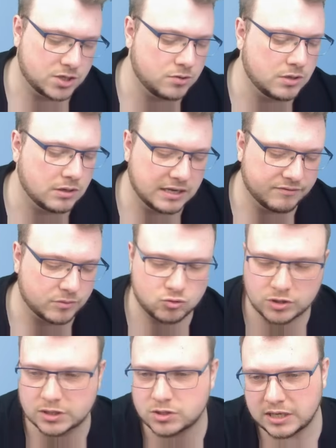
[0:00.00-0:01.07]
You can give them
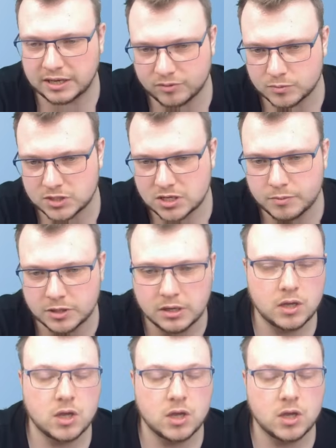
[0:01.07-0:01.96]
drilled, you can give them stubborn,